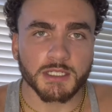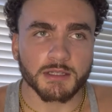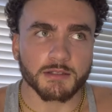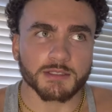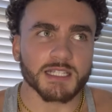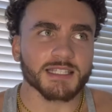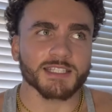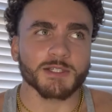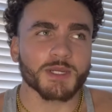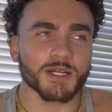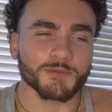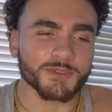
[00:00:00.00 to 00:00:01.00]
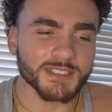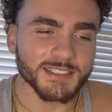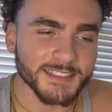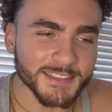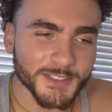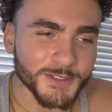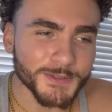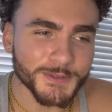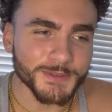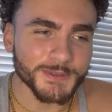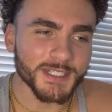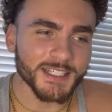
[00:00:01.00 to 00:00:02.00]
There's nothing you can really
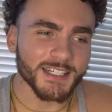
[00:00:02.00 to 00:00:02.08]
do